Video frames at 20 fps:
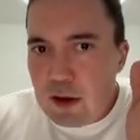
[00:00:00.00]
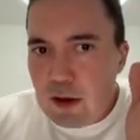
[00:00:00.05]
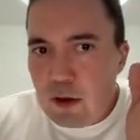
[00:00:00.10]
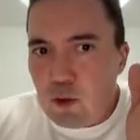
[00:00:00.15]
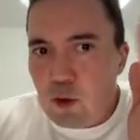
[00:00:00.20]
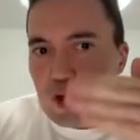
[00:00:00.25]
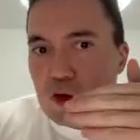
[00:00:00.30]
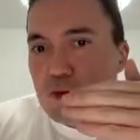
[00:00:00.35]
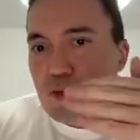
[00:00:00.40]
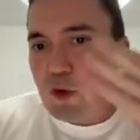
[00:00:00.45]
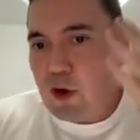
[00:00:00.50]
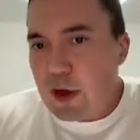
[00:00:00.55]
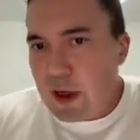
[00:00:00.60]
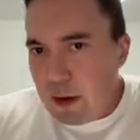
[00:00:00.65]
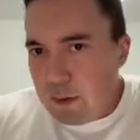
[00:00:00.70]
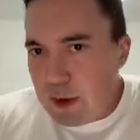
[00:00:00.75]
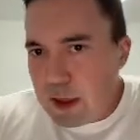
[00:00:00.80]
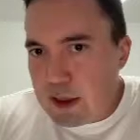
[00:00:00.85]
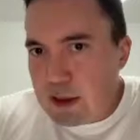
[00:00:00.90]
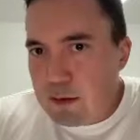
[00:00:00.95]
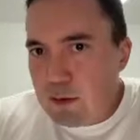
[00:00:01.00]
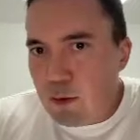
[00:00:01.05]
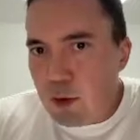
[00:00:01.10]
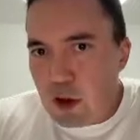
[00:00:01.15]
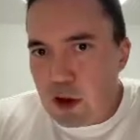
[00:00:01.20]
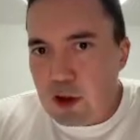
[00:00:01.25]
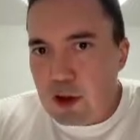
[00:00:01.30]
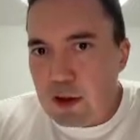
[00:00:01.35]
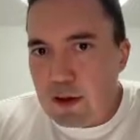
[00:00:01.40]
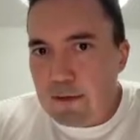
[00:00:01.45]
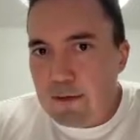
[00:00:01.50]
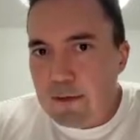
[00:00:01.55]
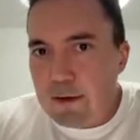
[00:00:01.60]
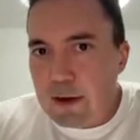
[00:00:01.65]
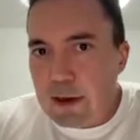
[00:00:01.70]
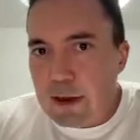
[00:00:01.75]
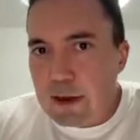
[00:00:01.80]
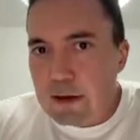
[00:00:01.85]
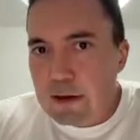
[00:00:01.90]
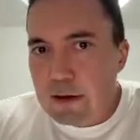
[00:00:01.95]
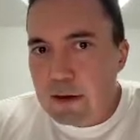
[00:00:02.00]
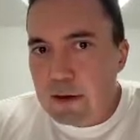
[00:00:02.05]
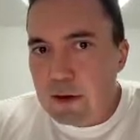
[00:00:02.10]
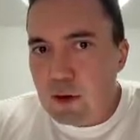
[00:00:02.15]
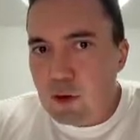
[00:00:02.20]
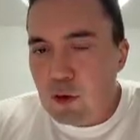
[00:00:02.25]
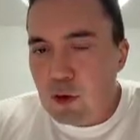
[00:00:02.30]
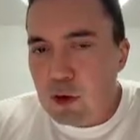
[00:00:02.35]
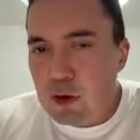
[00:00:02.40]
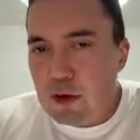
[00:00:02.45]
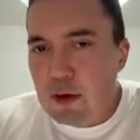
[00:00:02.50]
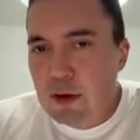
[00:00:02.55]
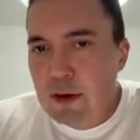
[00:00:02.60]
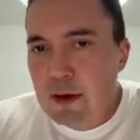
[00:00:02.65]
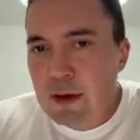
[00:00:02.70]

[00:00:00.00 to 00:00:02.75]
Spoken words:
which prohibits partially filling the order,